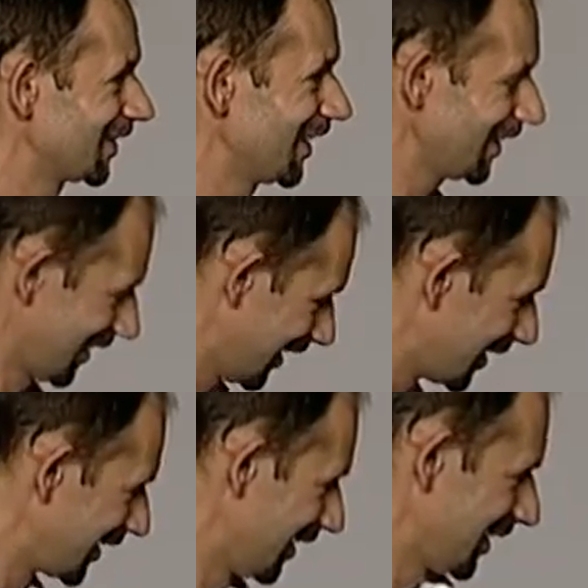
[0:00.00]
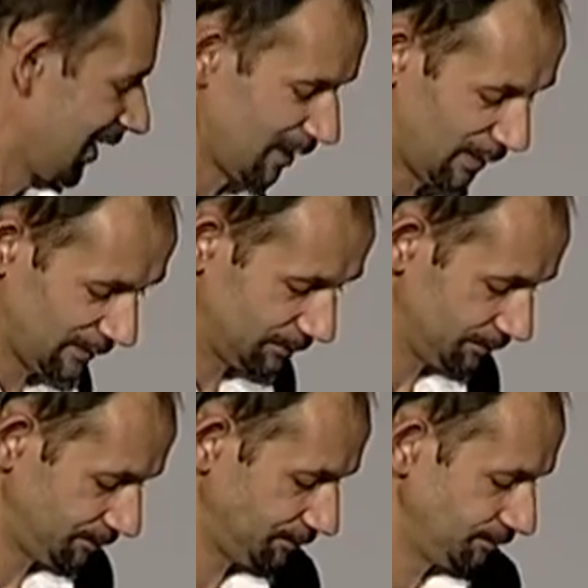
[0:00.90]
problem at all.
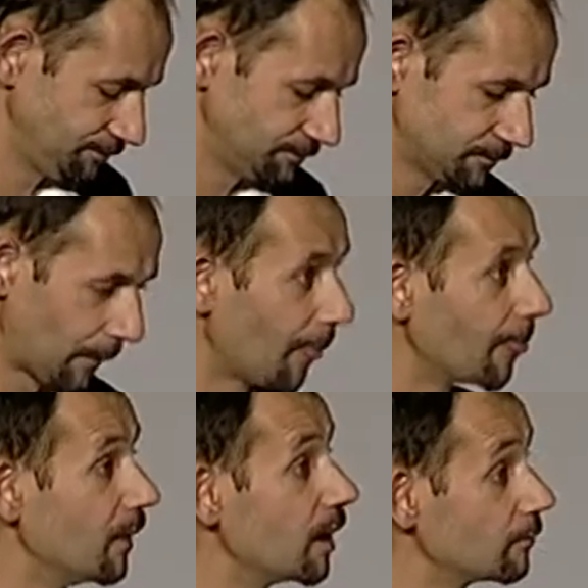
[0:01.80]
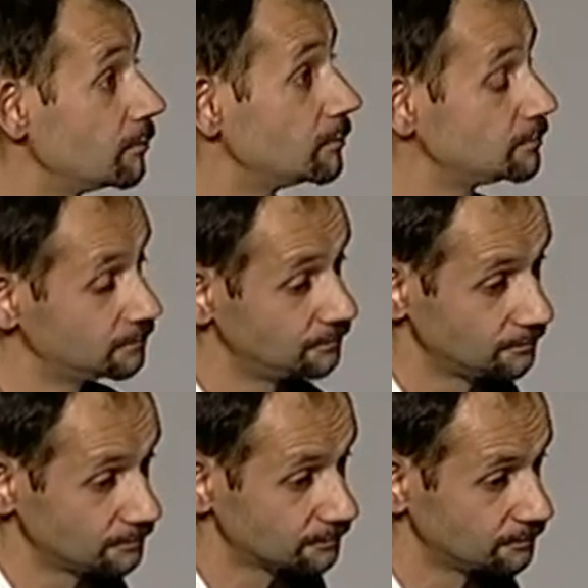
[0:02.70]
So yeah, you're just telling
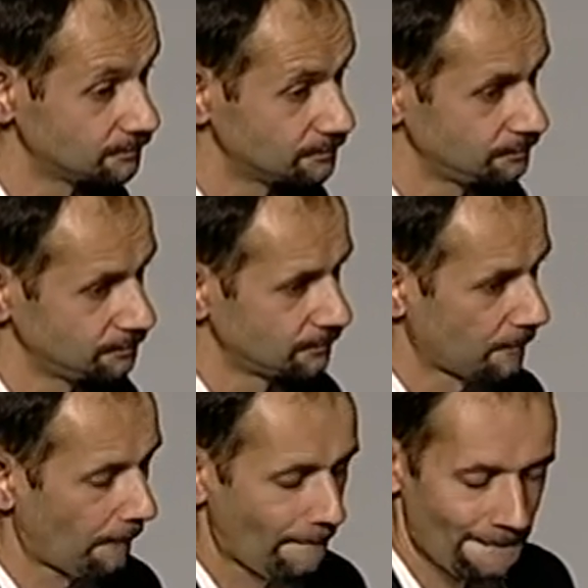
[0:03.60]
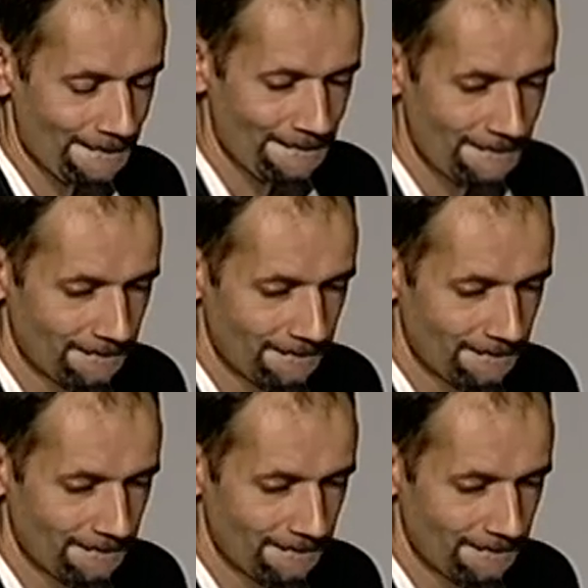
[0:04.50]
us that multi-touch is